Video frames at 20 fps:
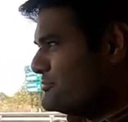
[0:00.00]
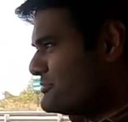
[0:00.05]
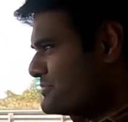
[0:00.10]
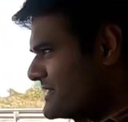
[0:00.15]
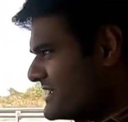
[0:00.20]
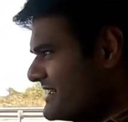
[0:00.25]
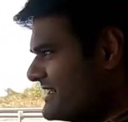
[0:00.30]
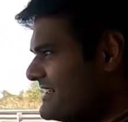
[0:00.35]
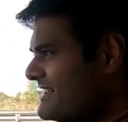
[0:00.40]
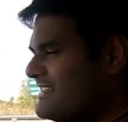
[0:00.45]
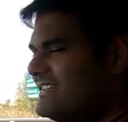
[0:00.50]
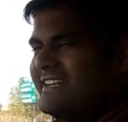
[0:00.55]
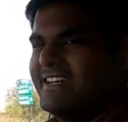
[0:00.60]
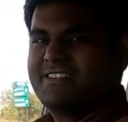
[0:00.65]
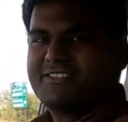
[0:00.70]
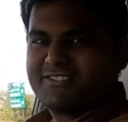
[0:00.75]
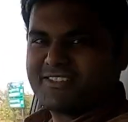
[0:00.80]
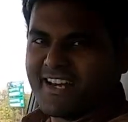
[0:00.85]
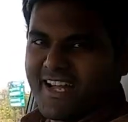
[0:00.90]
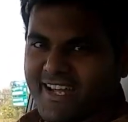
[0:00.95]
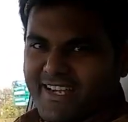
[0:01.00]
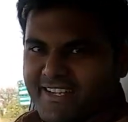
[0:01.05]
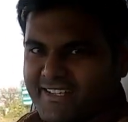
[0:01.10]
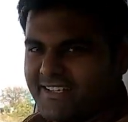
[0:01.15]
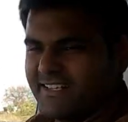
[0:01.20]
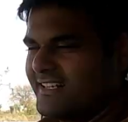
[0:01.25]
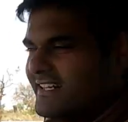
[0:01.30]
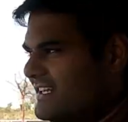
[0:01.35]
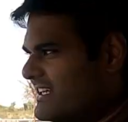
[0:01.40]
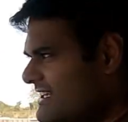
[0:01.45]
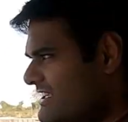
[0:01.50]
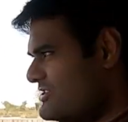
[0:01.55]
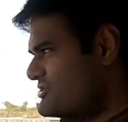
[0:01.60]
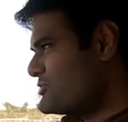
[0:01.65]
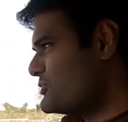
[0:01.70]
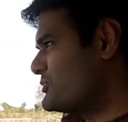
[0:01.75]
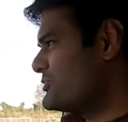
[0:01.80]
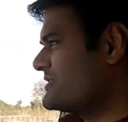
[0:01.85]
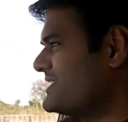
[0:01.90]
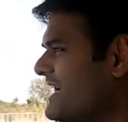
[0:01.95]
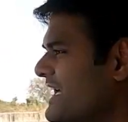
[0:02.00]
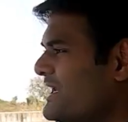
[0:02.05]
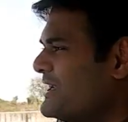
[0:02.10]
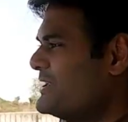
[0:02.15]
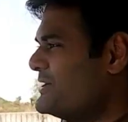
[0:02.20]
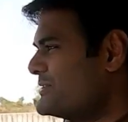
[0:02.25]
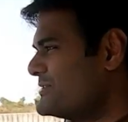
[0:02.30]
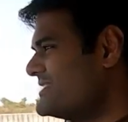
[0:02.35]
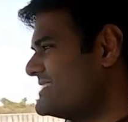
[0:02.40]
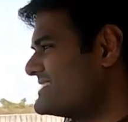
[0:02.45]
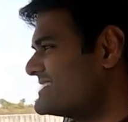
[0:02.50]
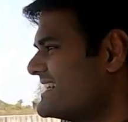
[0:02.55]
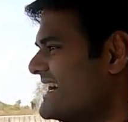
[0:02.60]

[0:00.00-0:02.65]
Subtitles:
Brilliant ride, I should tell you this,